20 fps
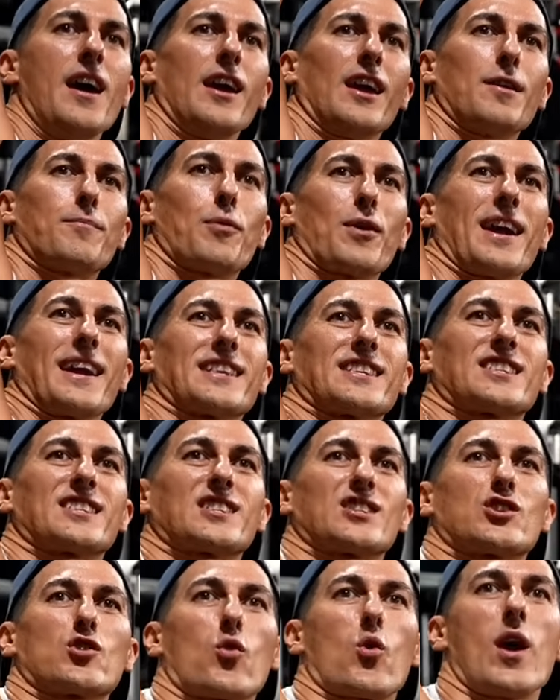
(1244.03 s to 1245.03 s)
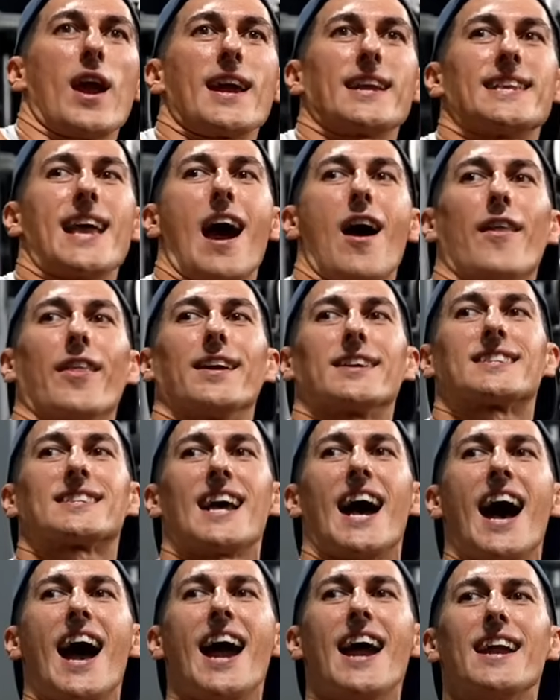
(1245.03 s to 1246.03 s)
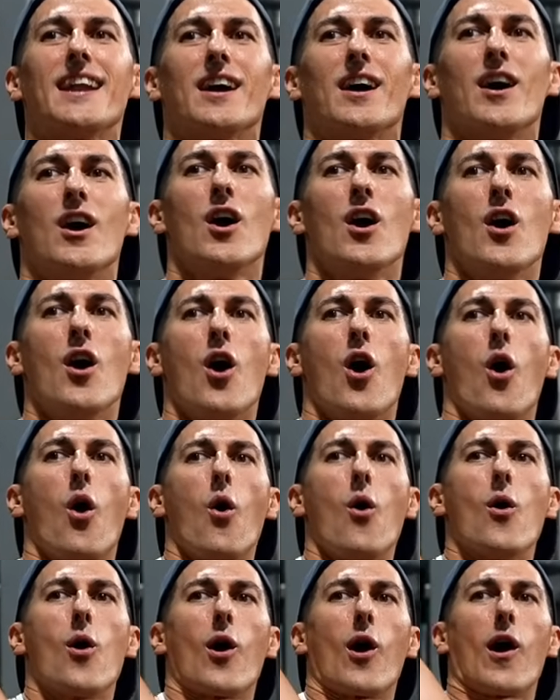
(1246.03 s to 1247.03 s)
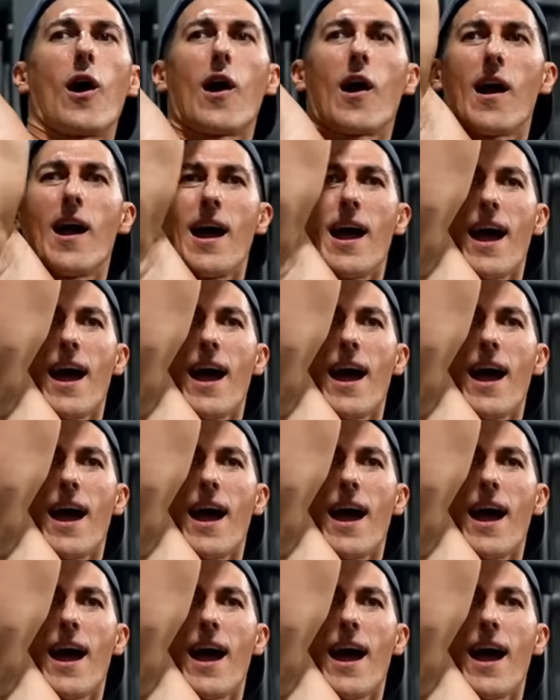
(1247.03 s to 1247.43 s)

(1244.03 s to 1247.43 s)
You can bring it straight down to the side or